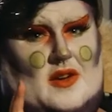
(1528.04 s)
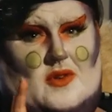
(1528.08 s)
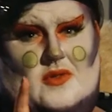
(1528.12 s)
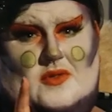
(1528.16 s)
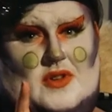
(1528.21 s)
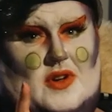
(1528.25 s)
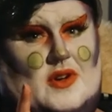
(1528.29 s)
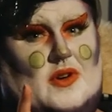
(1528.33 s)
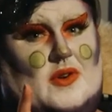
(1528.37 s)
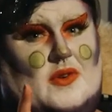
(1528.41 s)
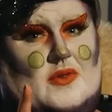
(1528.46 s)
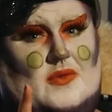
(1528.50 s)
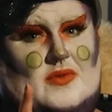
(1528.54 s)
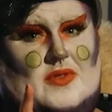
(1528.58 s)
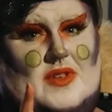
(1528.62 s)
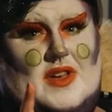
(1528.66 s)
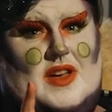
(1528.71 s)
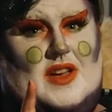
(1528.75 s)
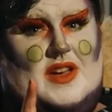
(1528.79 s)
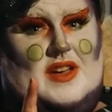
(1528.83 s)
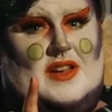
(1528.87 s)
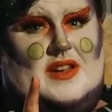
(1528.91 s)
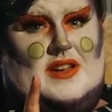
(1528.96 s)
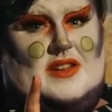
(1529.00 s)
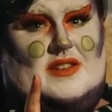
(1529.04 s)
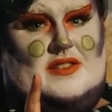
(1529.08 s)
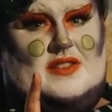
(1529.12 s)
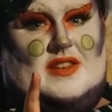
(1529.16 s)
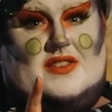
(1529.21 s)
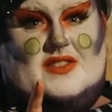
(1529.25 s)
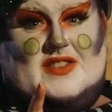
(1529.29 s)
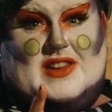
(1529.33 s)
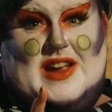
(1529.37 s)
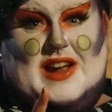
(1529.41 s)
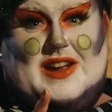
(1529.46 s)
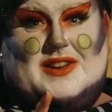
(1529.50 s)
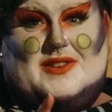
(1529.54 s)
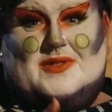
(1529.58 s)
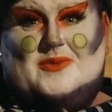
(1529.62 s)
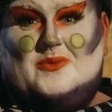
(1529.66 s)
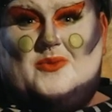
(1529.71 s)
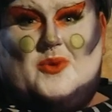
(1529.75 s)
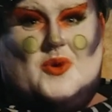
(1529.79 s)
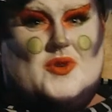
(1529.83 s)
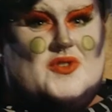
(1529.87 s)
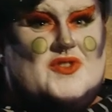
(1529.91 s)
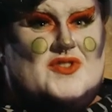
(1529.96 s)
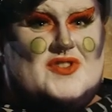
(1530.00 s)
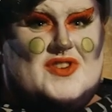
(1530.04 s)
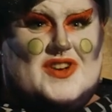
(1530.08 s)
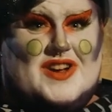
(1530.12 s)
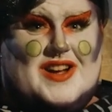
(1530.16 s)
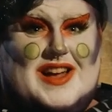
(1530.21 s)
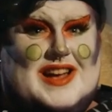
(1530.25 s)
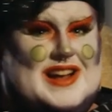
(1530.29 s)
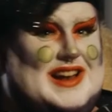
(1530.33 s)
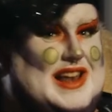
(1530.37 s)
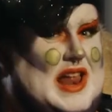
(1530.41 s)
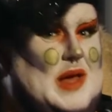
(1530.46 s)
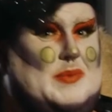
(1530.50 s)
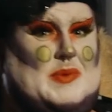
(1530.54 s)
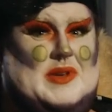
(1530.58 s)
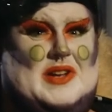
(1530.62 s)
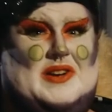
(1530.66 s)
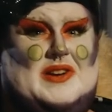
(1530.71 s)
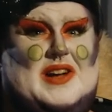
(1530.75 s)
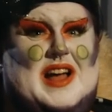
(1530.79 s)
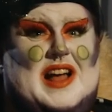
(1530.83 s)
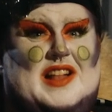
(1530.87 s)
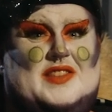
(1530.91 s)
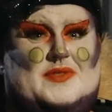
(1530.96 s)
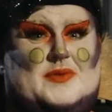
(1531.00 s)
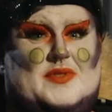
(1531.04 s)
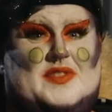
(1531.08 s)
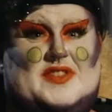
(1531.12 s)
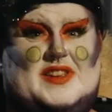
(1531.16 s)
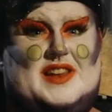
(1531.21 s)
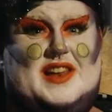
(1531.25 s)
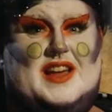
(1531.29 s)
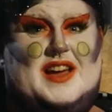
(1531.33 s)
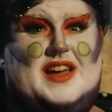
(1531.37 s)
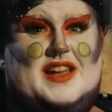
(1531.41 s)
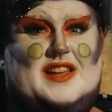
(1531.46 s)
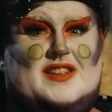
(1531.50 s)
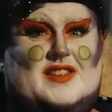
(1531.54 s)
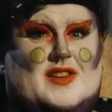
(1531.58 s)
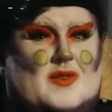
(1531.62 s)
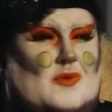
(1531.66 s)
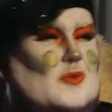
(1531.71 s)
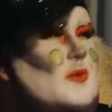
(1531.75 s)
oh no. She stared in wonder, clapping her hands with delight.